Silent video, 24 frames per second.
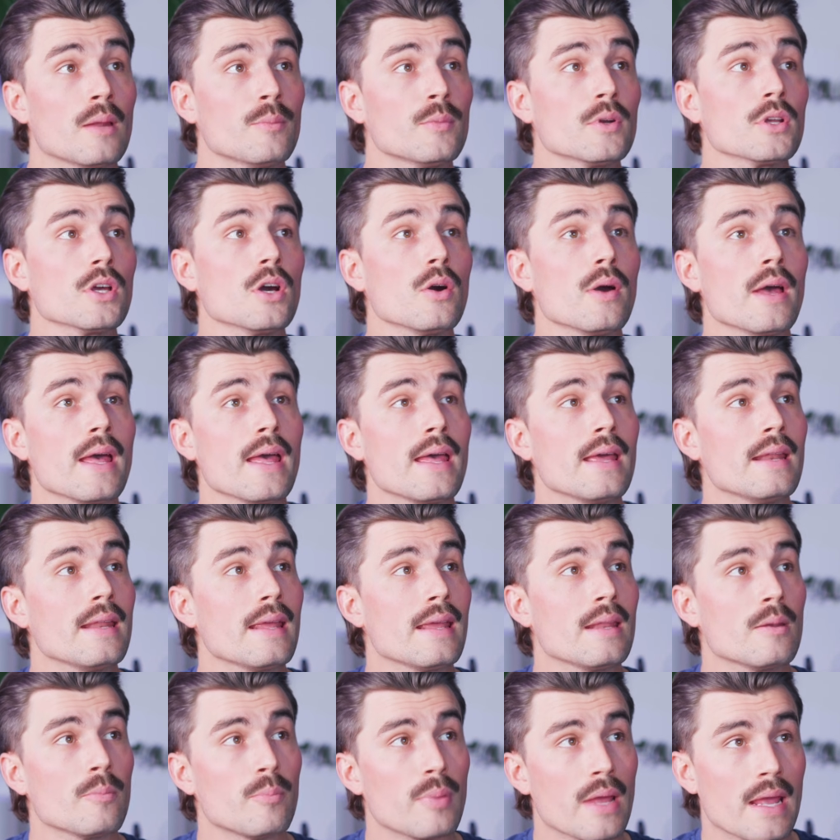I'm gonna go ahead
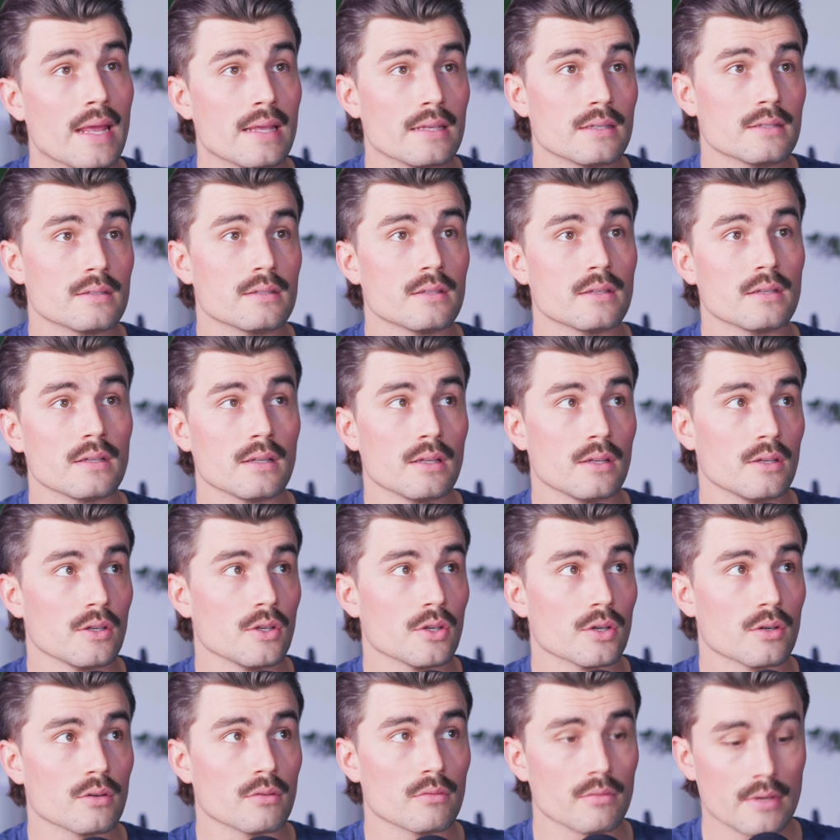and paste it in
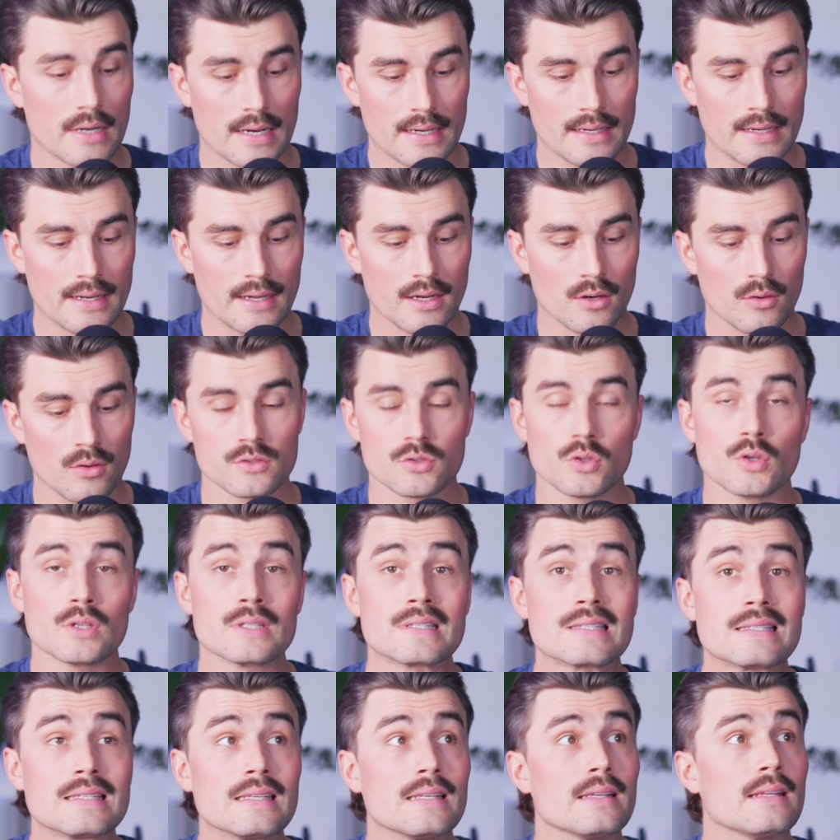here right now so you can
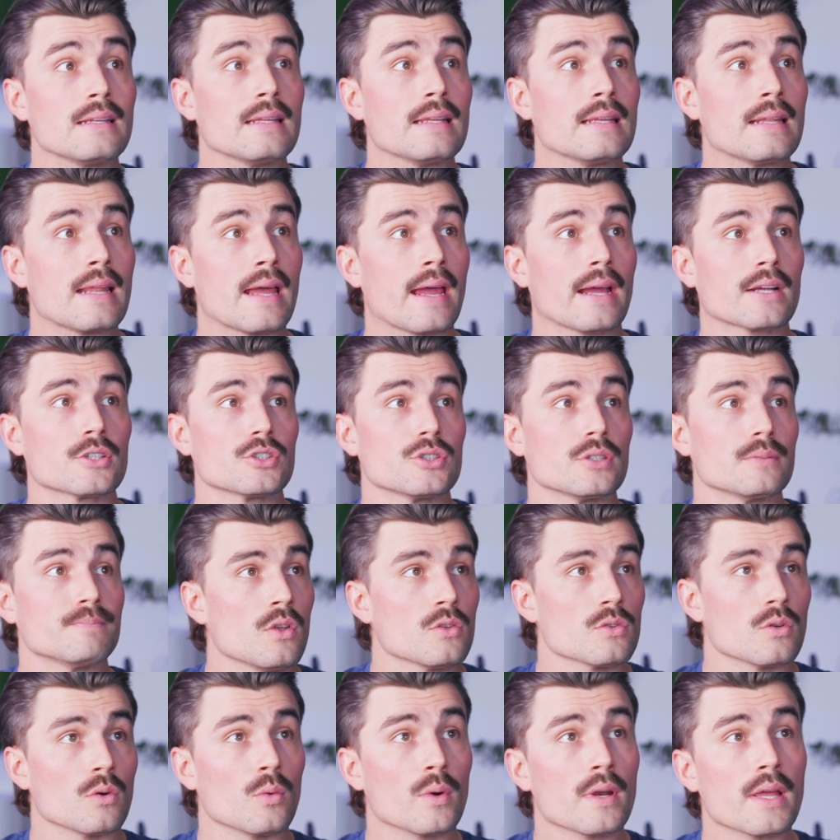see it in action.
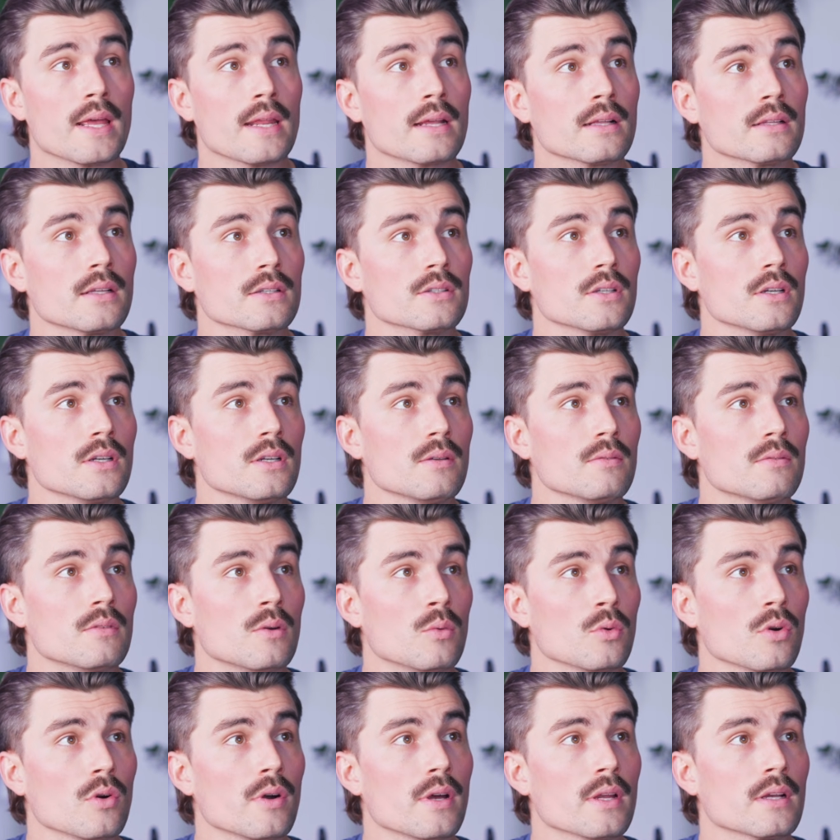So I went ahead and clicked on it.
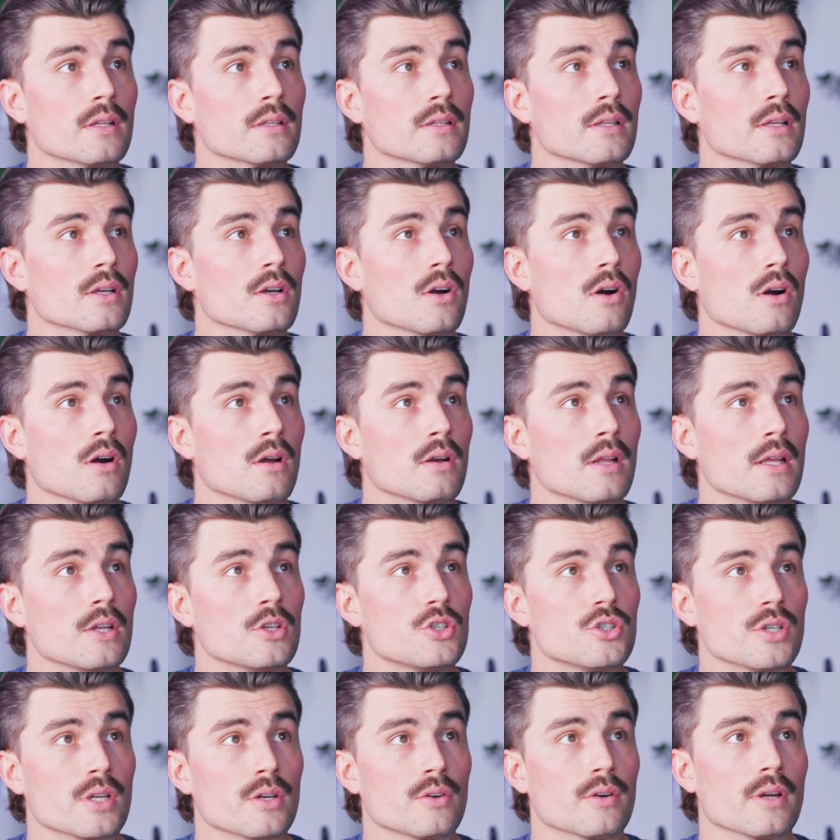We'll go ahead and click on
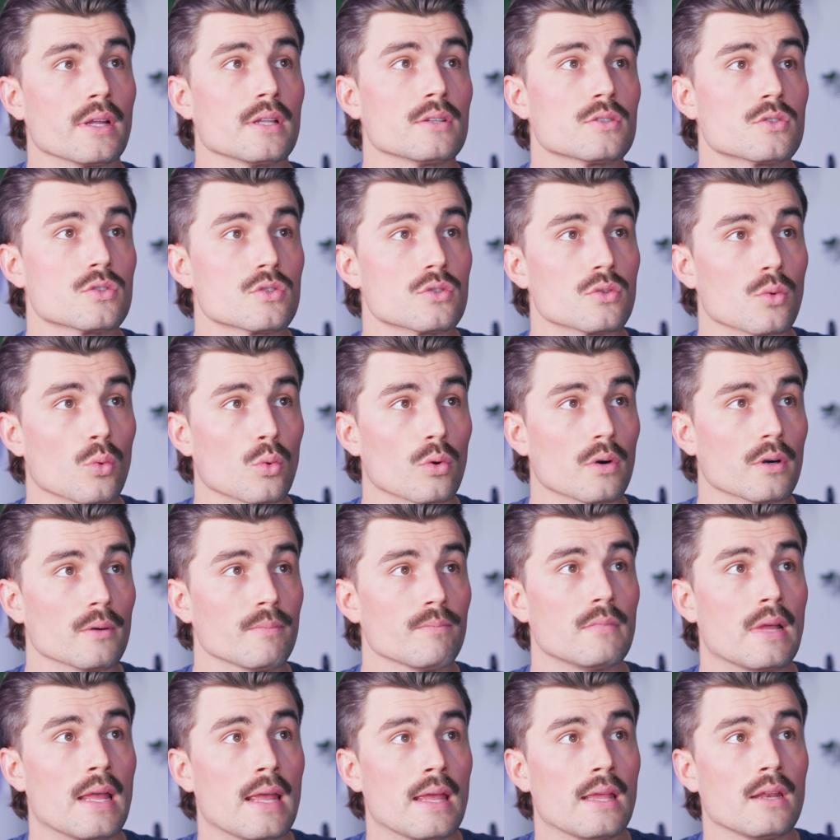generate store.
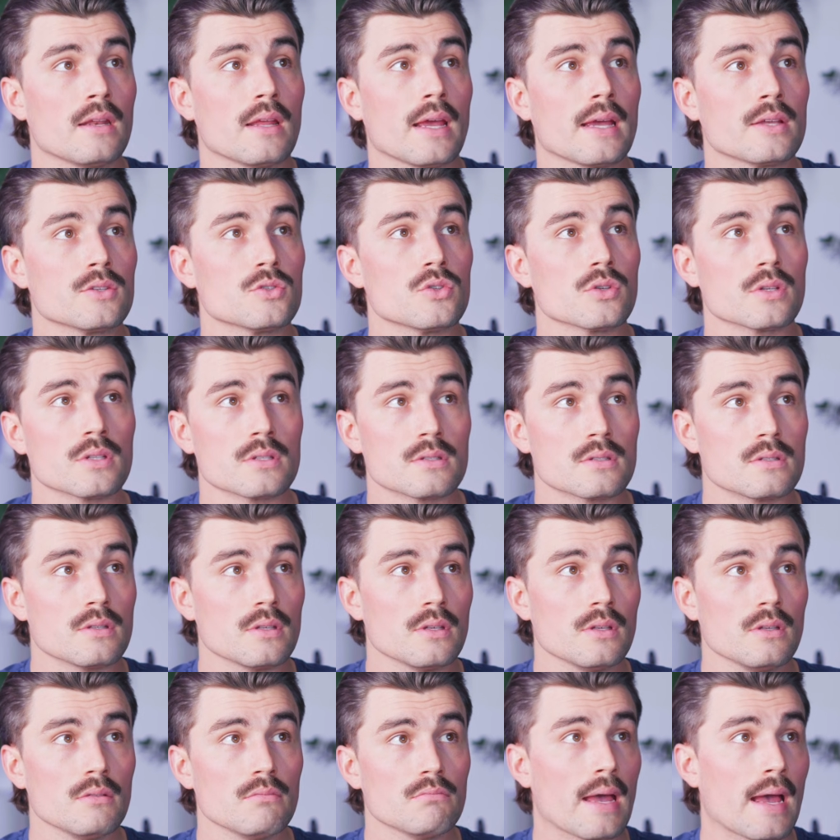And as you can
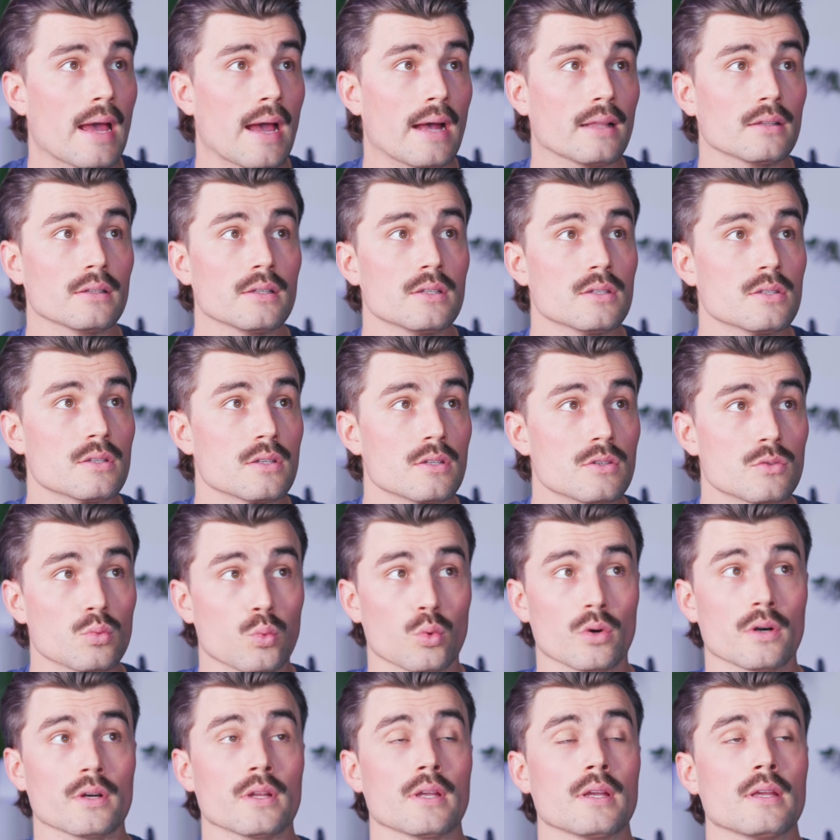see, Atlas is
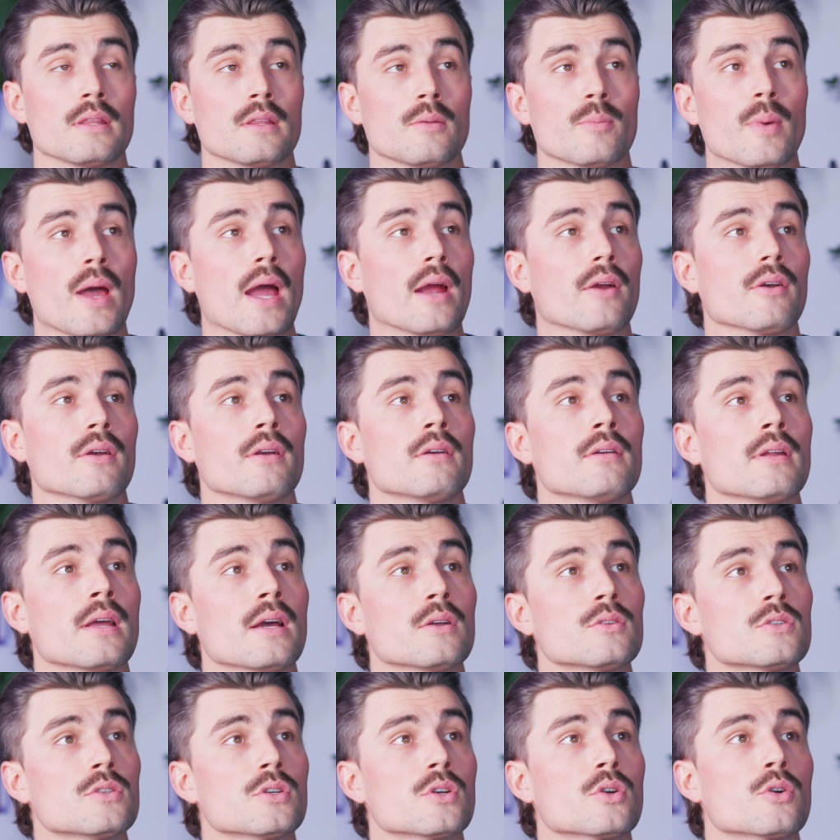working in the background
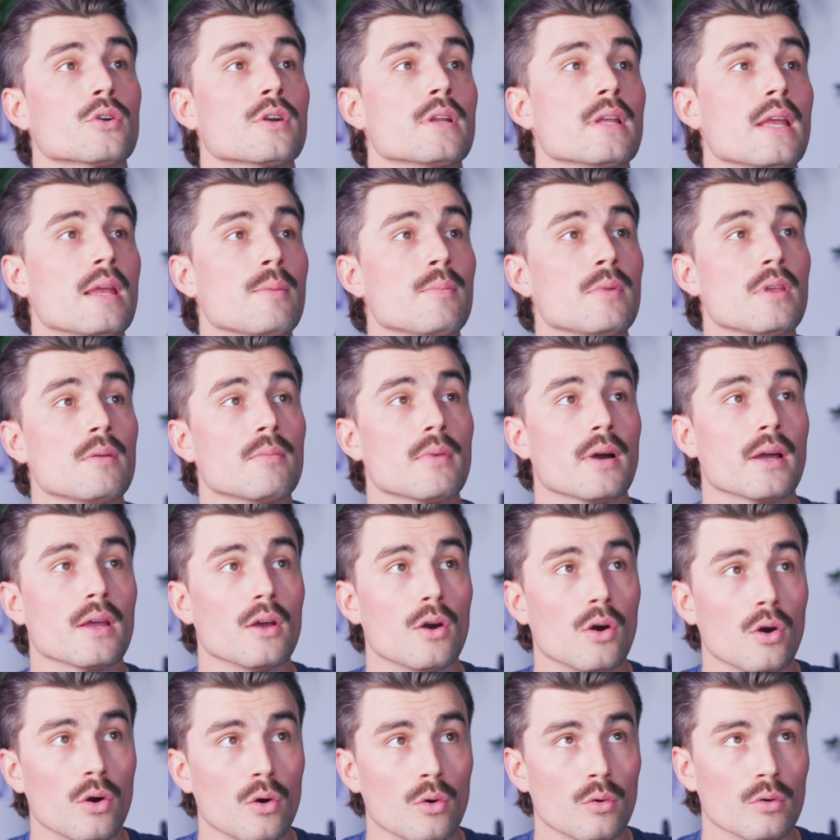now to create me my
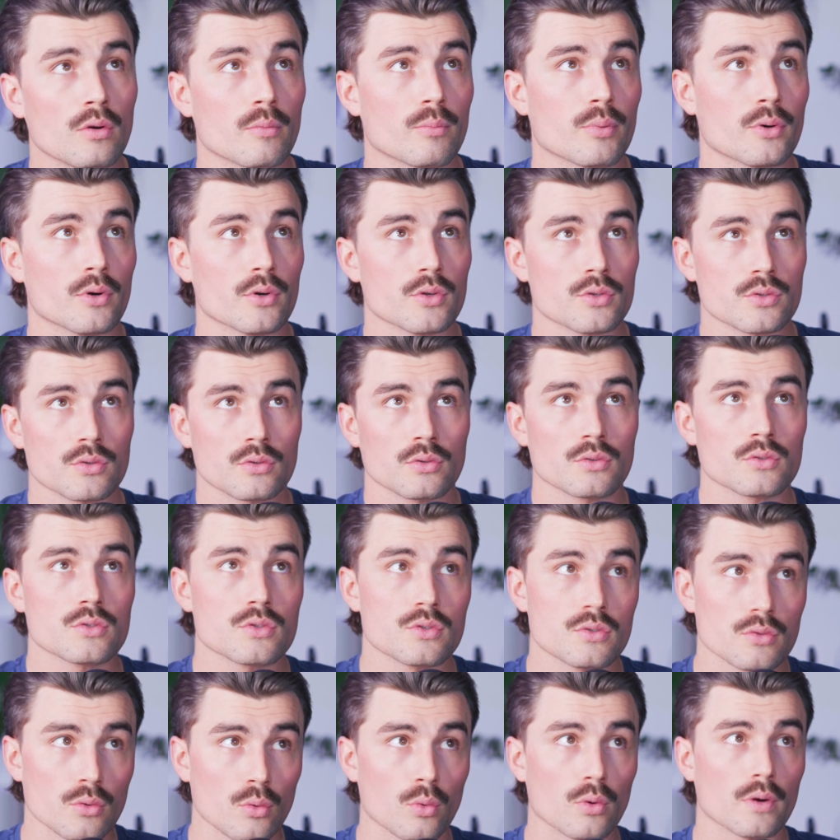own personal
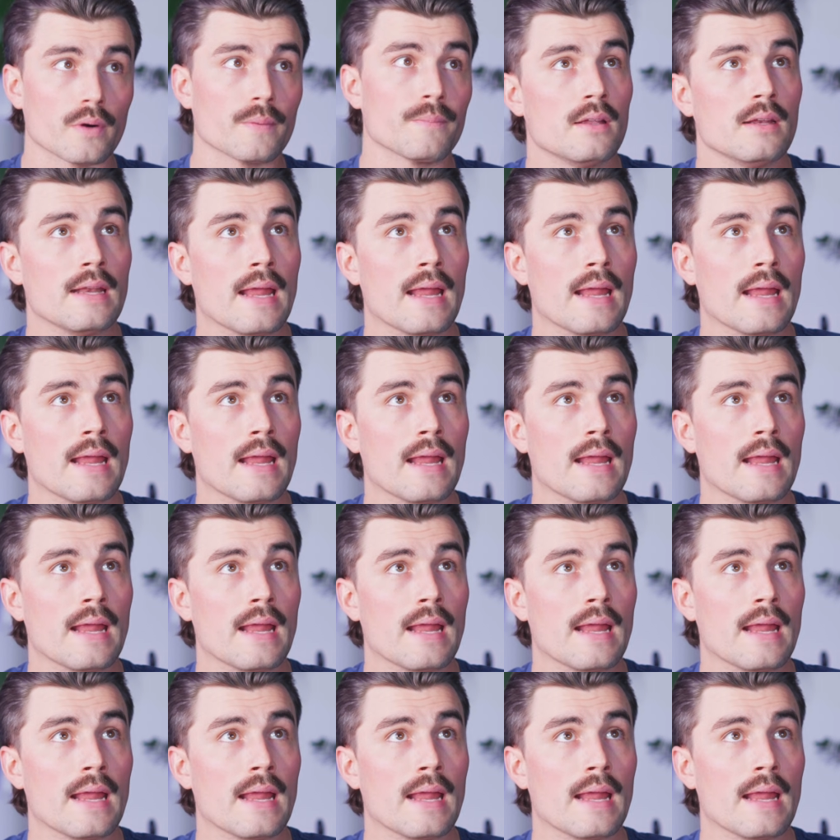store.